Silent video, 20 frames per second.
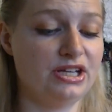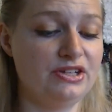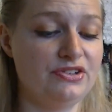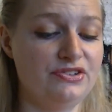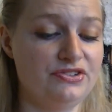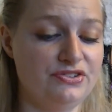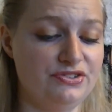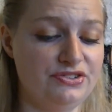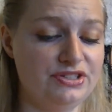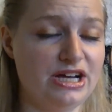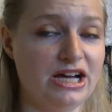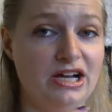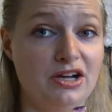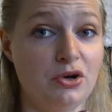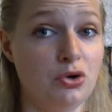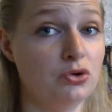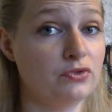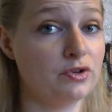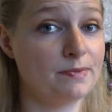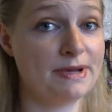It's not
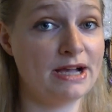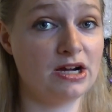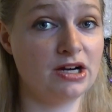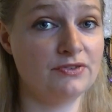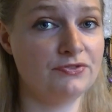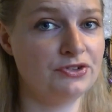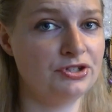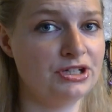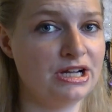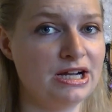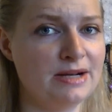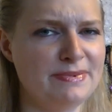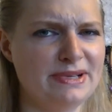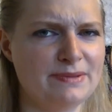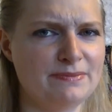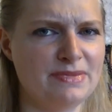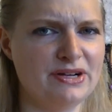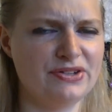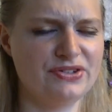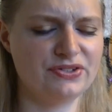overpowering. If you're not a
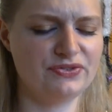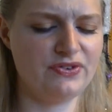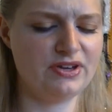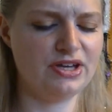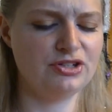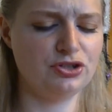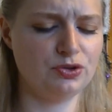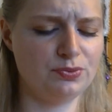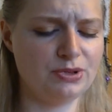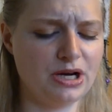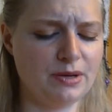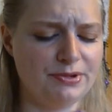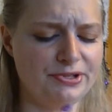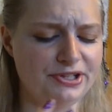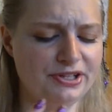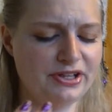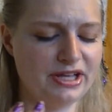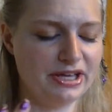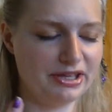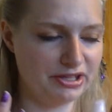big musk fan, you'll
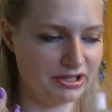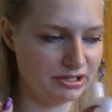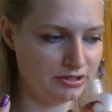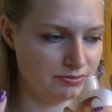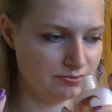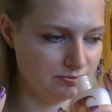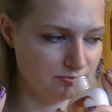probably like it.